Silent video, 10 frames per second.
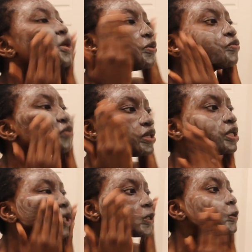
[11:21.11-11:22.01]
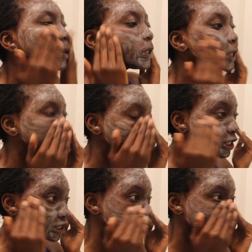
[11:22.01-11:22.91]
and really, really
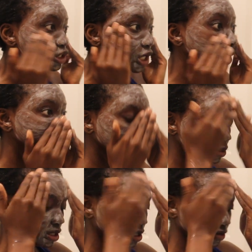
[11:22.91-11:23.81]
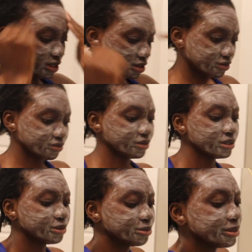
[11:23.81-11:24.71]
does the job. So I'm gonna leave that on for
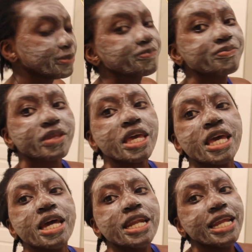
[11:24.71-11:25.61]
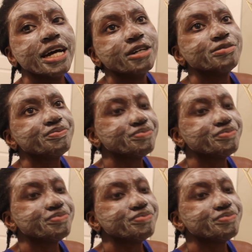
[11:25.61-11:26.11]
a little bit. Now,